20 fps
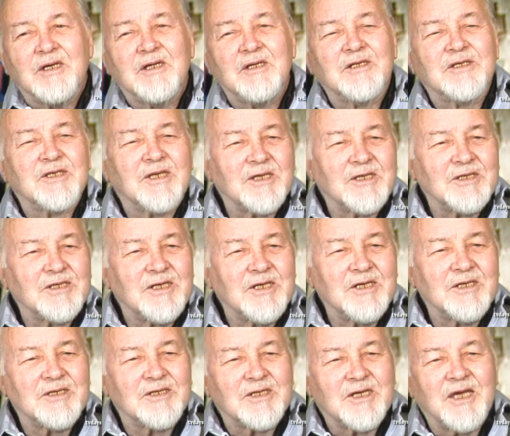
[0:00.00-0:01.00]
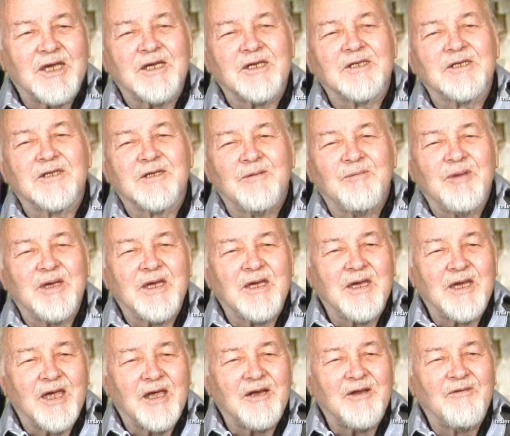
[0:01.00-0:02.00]
in '66 to
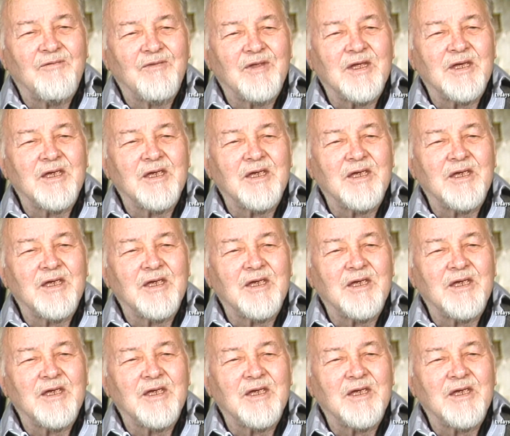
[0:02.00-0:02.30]
be head of